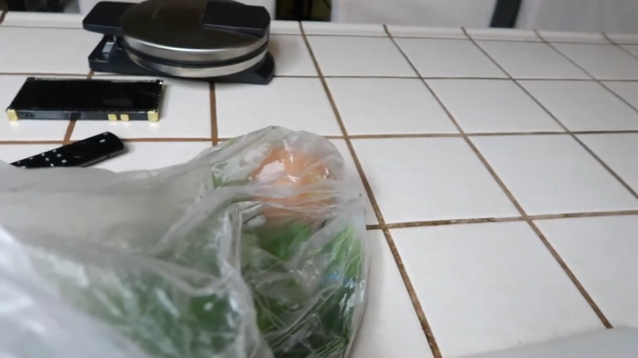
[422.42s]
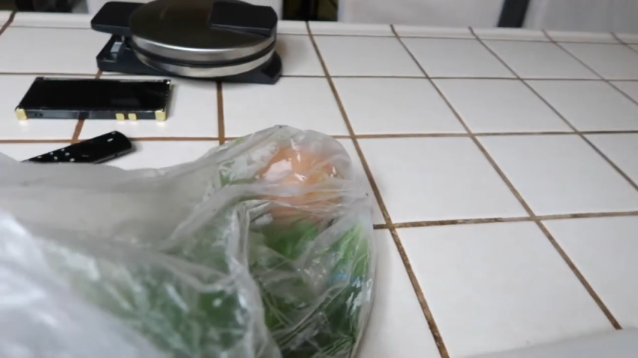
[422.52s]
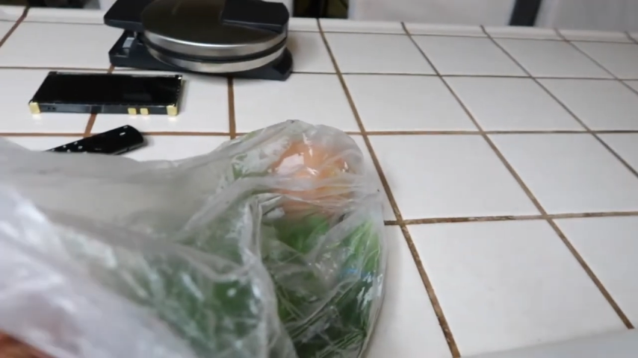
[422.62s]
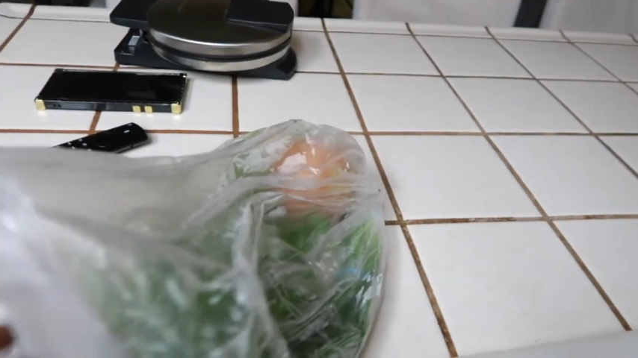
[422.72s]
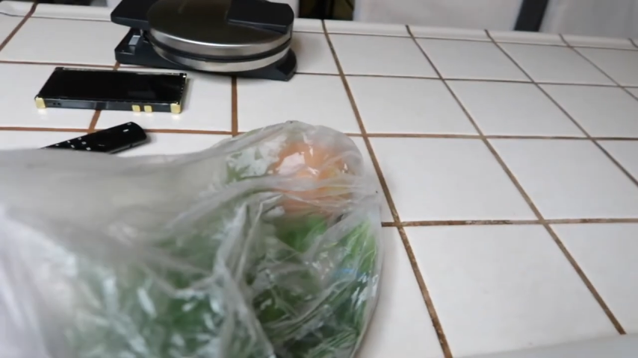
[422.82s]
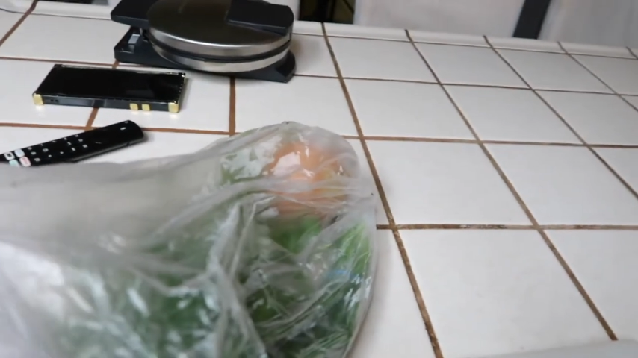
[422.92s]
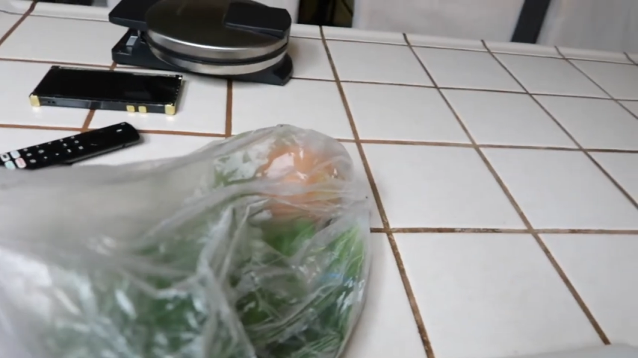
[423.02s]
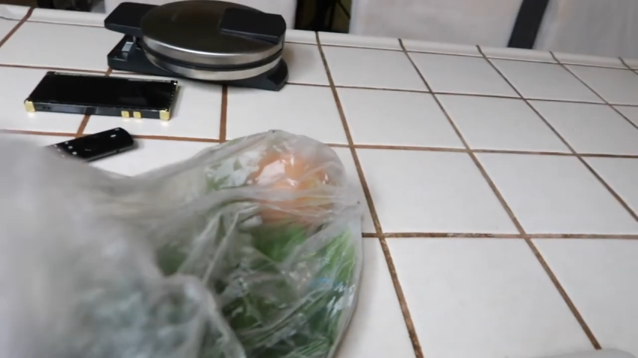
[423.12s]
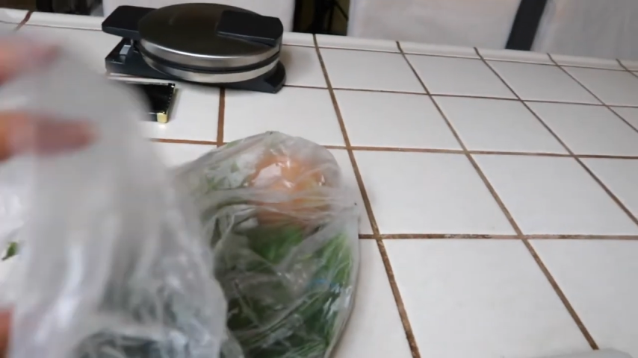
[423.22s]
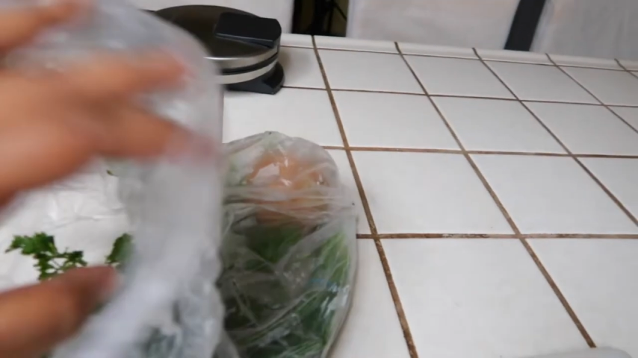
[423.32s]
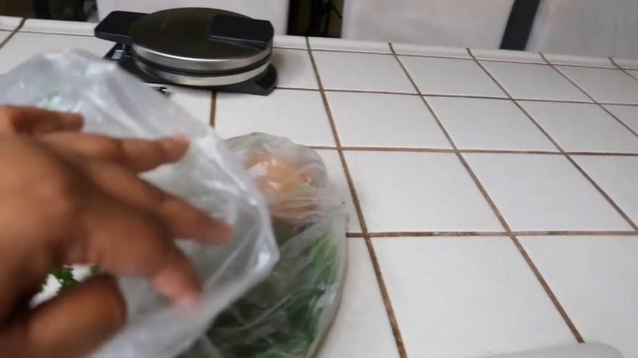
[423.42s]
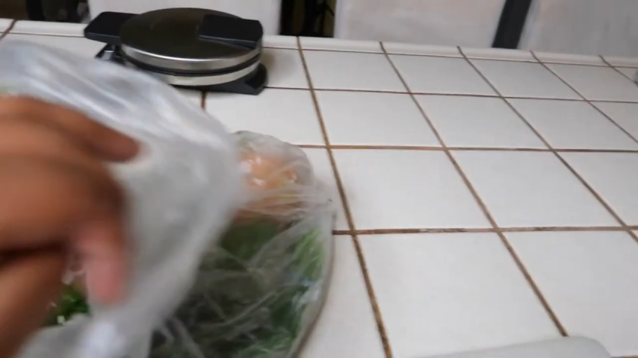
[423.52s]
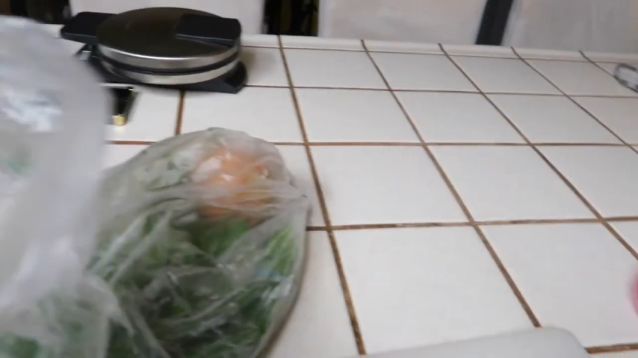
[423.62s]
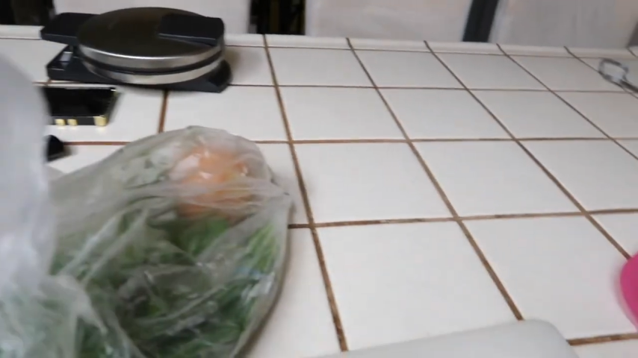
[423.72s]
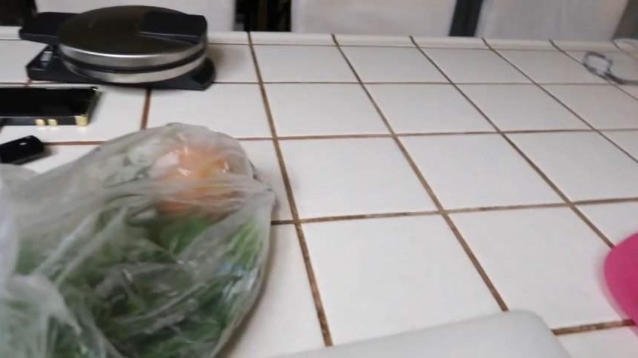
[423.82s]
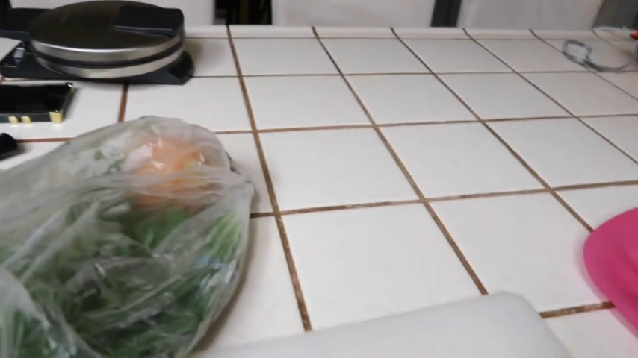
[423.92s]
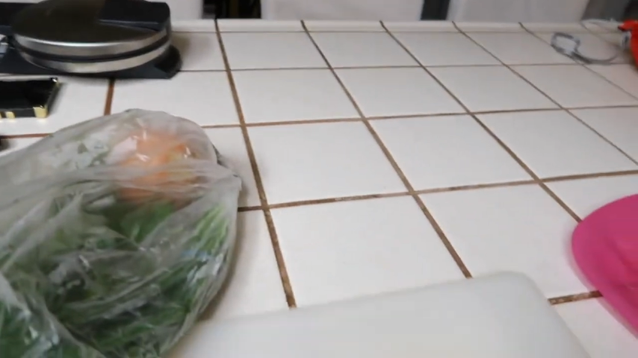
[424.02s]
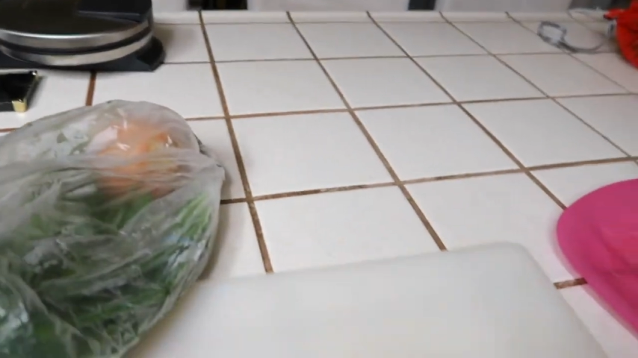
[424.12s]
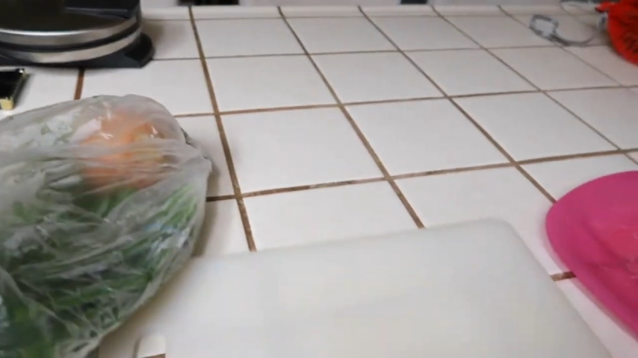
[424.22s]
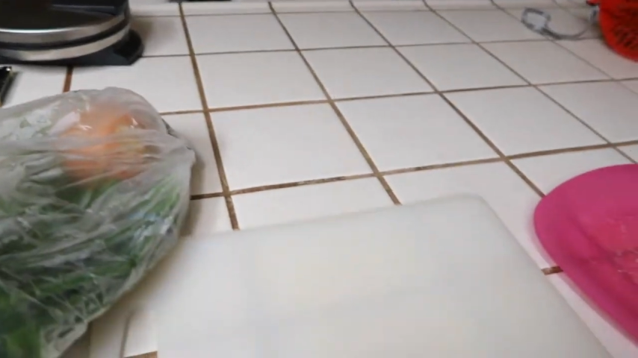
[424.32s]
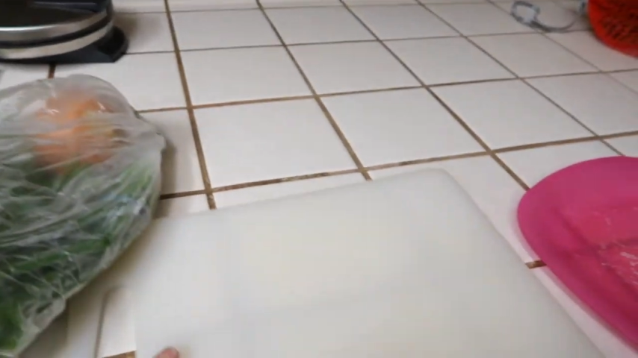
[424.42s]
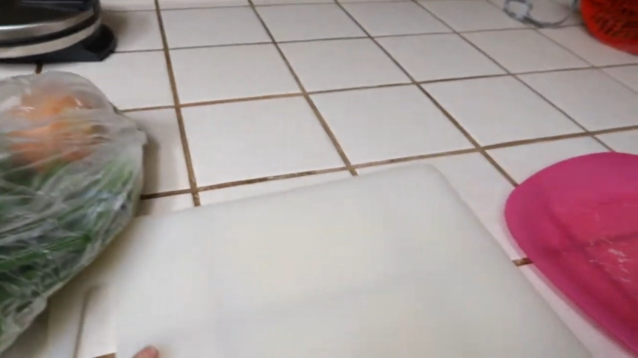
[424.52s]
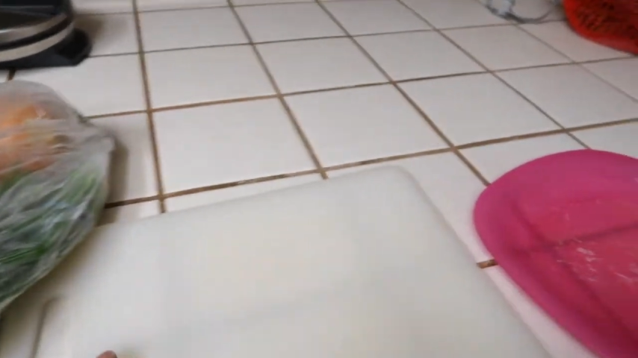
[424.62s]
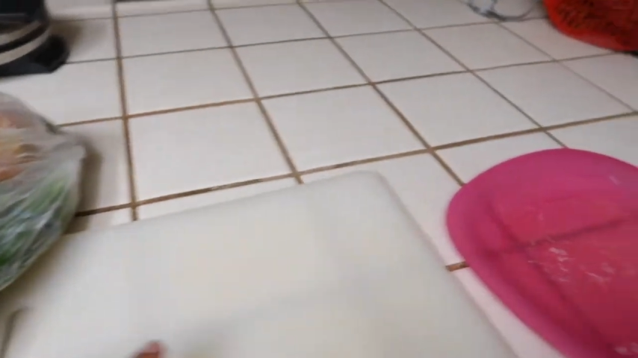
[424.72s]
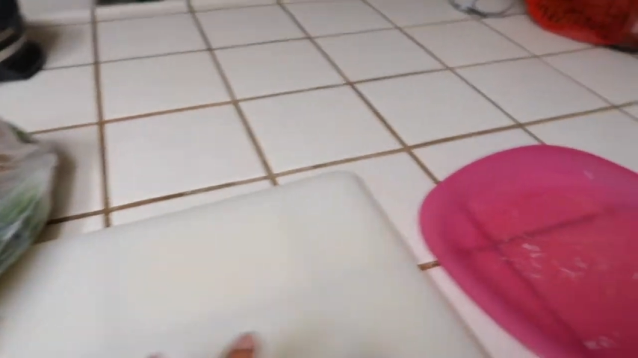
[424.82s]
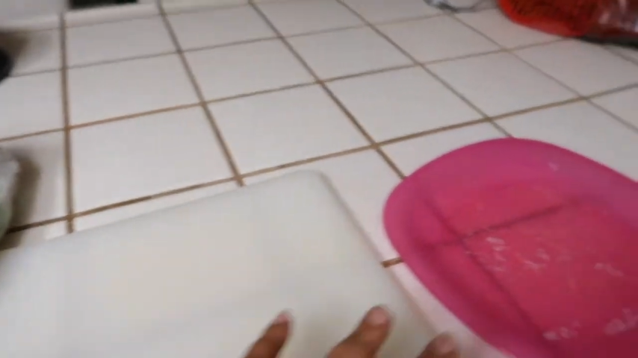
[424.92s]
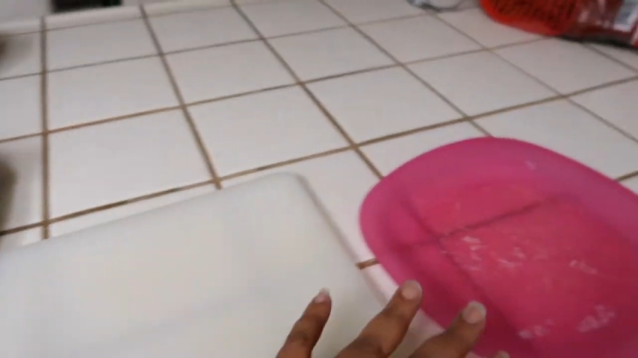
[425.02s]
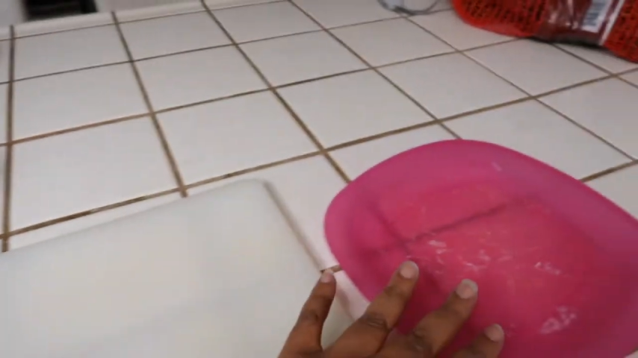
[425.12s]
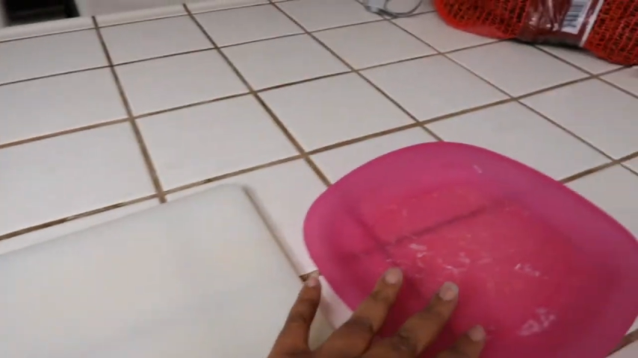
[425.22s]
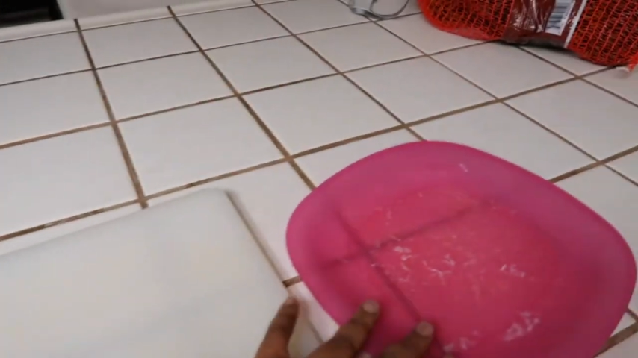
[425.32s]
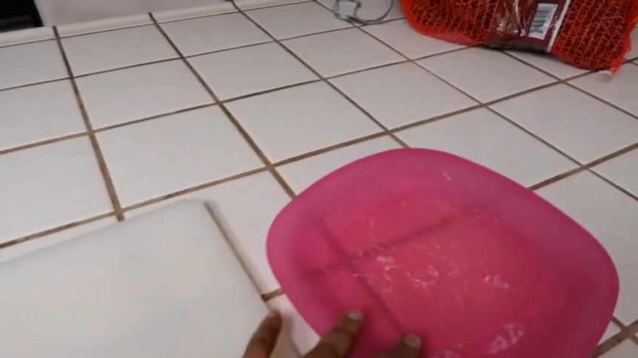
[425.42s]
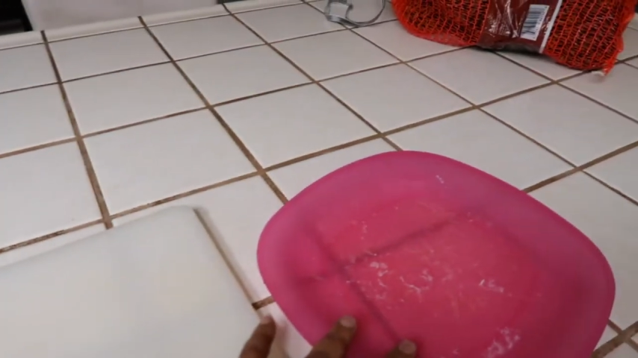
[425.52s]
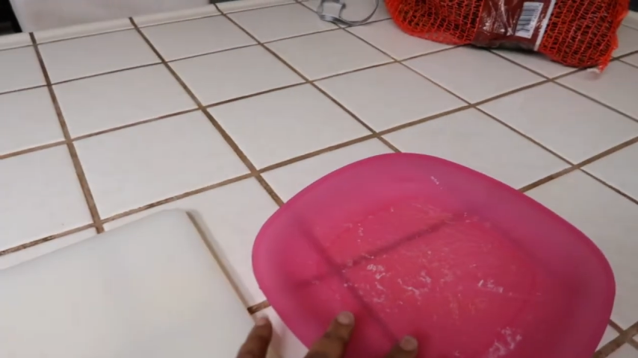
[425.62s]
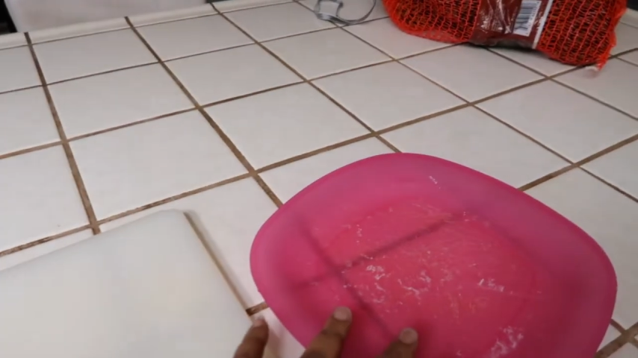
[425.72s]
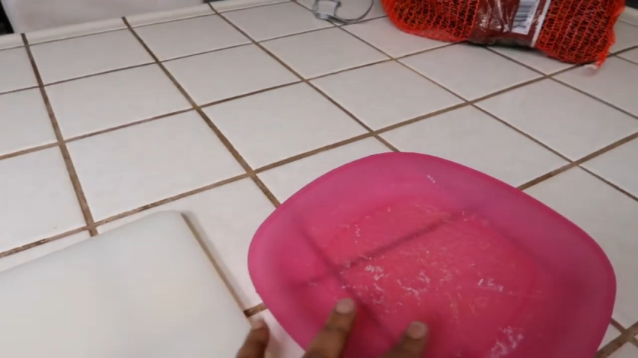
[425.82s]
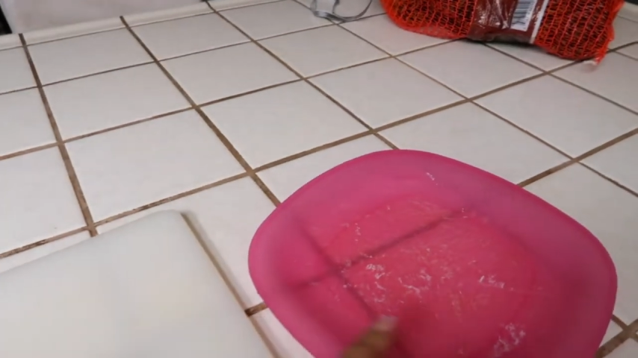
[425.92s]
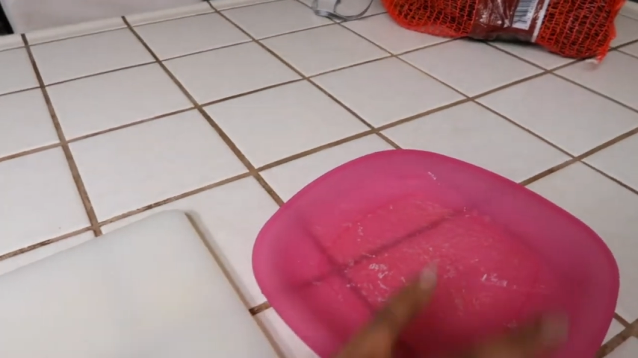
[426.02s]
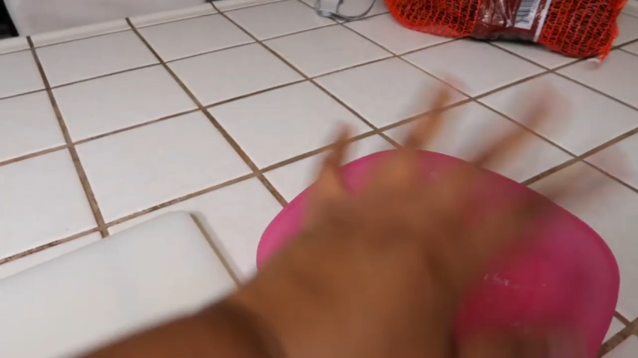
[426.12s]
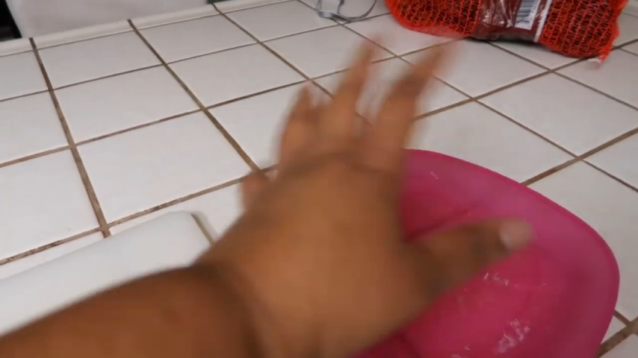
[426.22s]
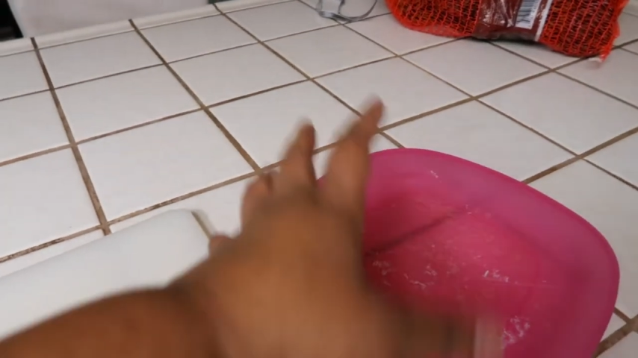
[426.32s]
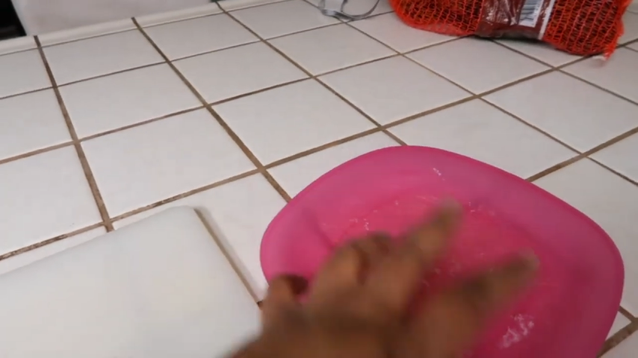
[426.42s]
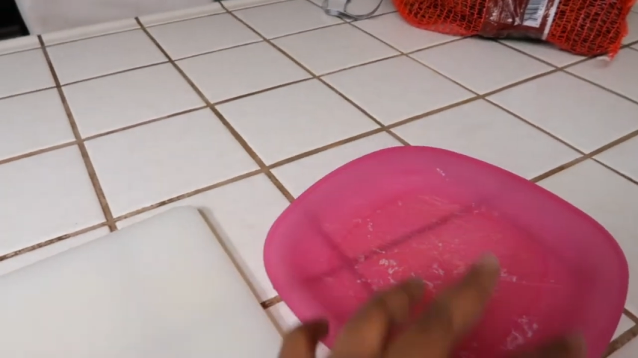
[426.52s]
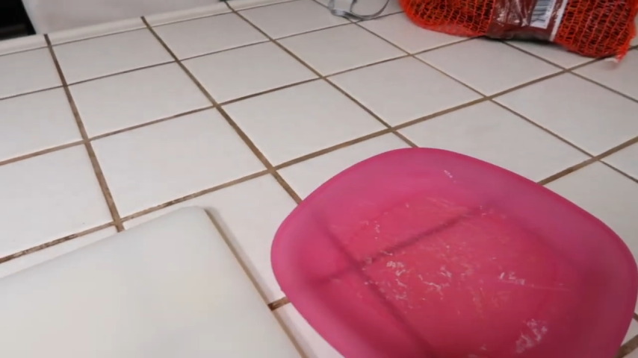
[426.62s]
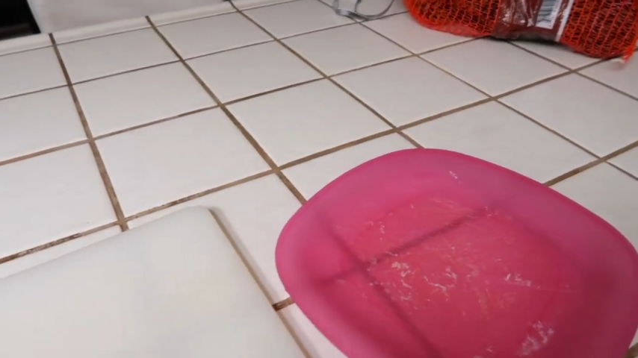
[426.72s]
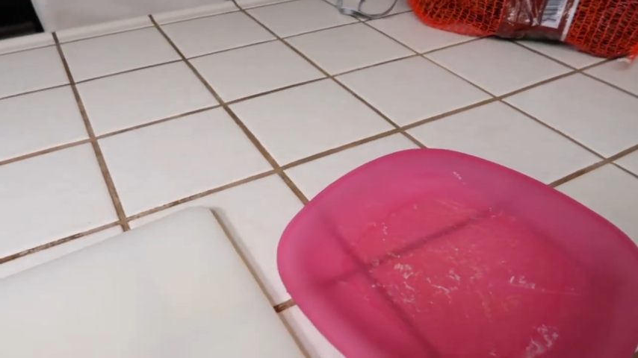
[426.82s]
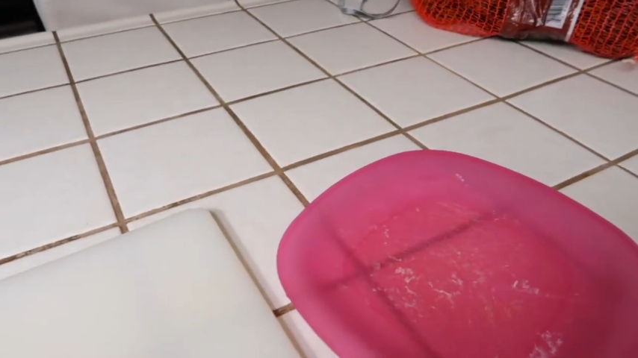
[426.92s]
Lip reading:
[unreadable: no face in view]